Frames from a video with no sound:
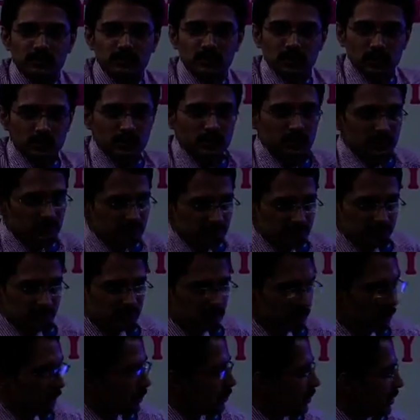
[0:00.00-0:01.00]
You
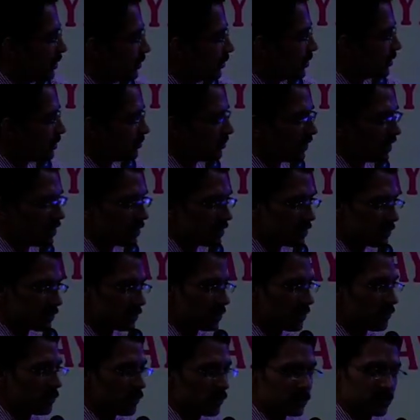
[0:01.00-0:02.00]
will find
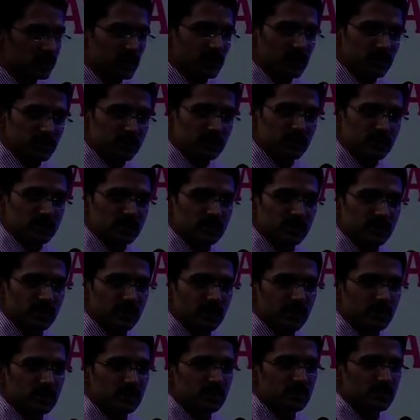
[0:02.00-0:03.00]
some more statistics in the
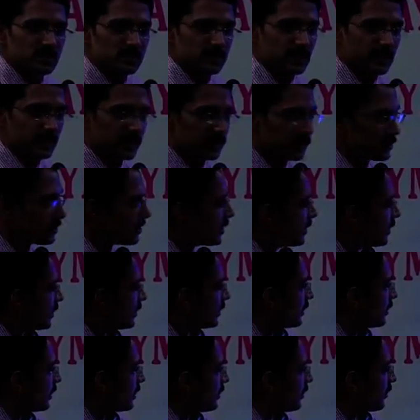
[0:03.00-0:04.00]
next slides,
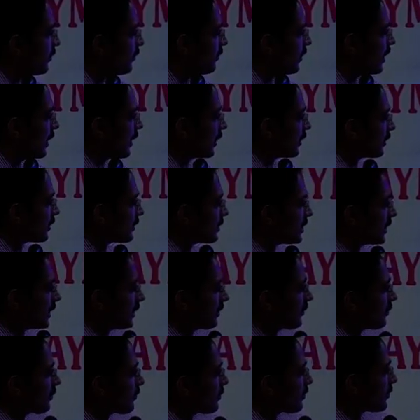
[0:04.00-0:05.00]
where see,
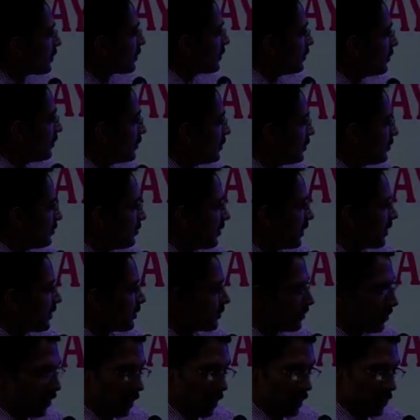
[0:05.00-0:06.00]

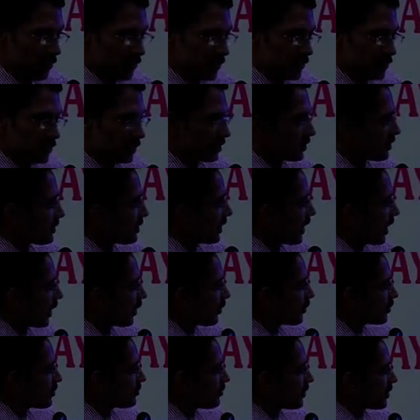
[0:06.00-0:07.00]
5 offices
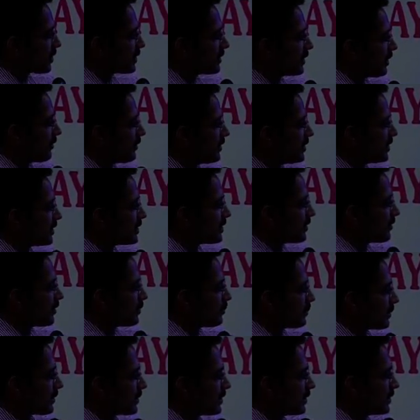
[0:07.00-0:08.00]
account for
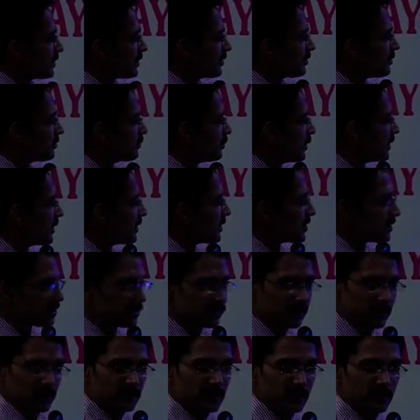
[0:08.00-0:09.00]
77% of patents
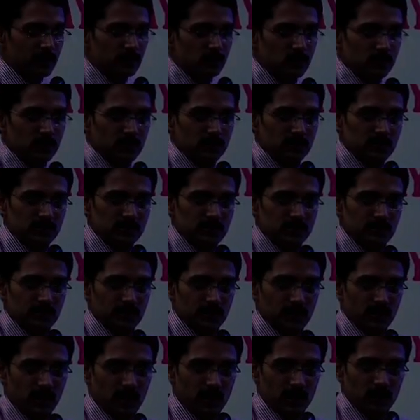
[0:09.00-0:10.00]
filed in
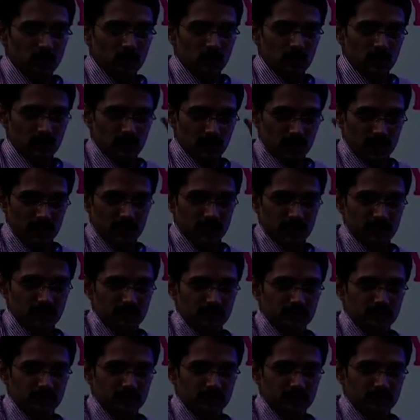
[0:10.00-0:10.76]
2007 all over world.